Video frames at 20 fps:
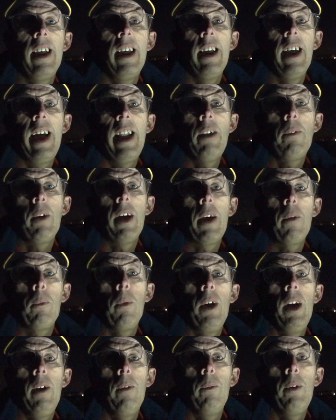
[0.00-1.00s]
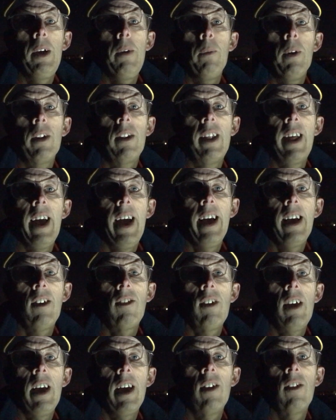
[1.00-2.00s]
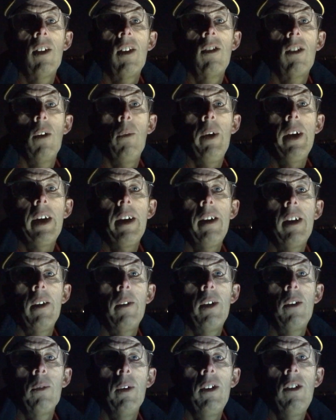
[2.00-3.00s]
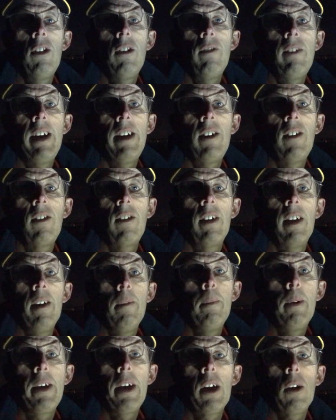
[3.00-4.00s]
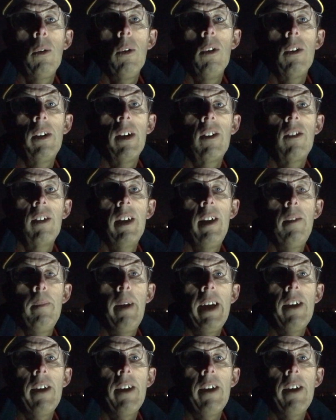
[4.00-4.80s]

Anyway, we want the ISS, so what you do is once you register, put your coordinates in, make